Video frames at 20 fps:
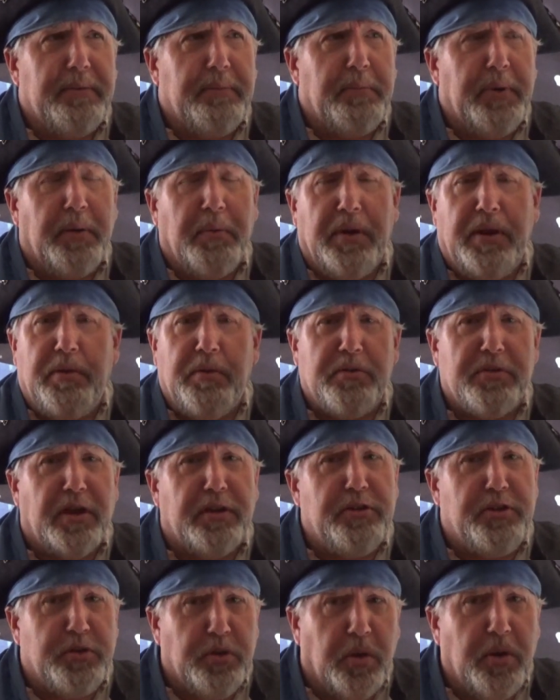But when he was
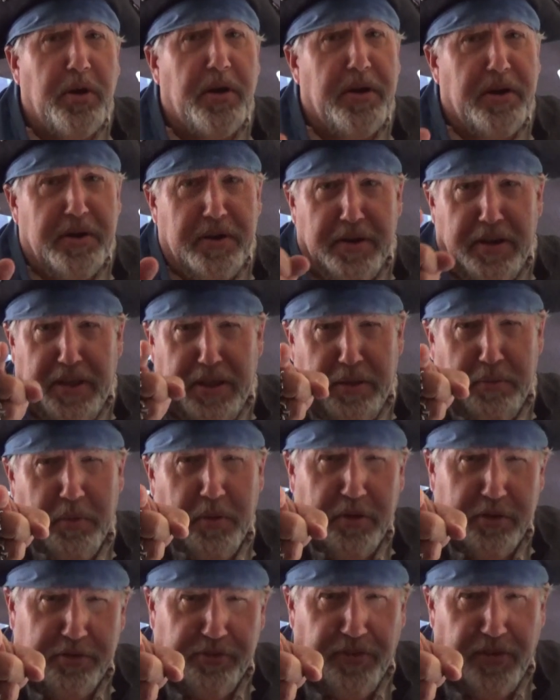on shore, he
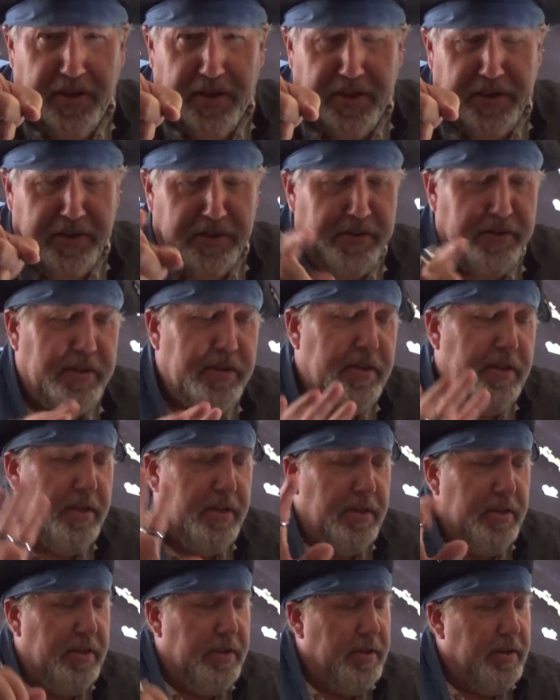was fun.
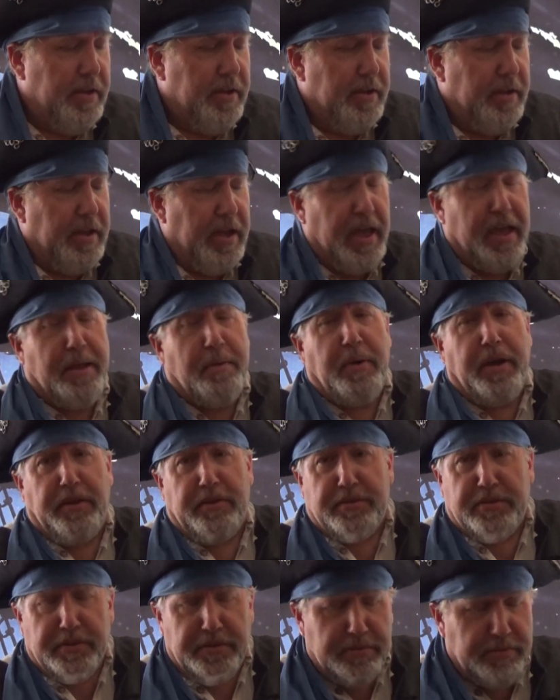
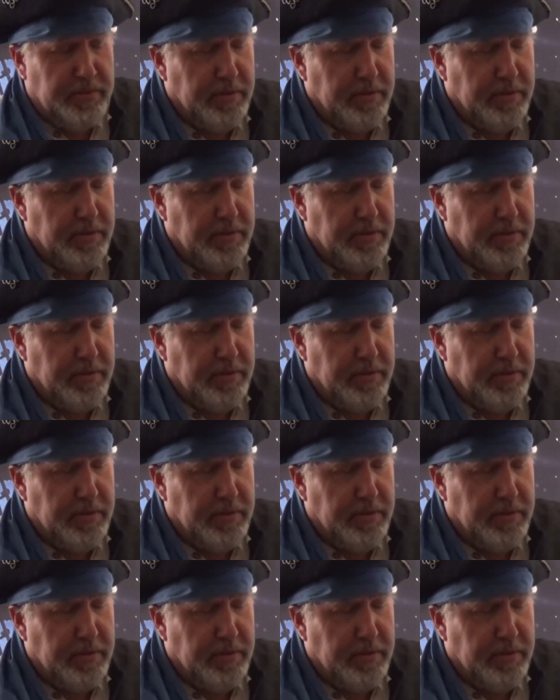Anyways,